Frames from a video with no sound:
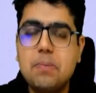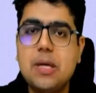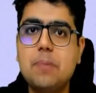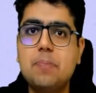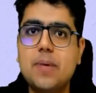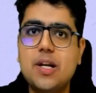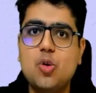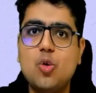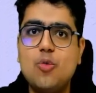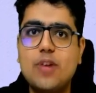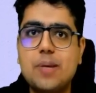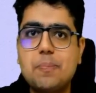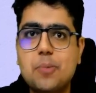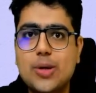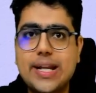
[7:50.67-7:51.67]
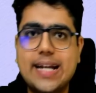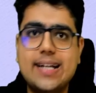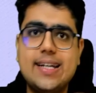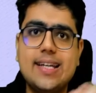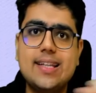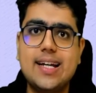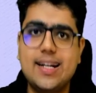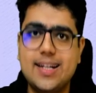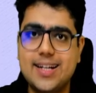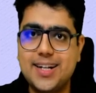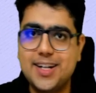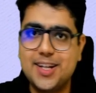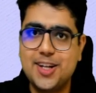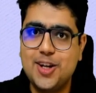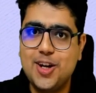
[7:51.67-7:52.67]
people who were protecting the
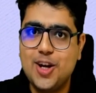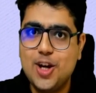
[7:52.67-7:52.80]
entity.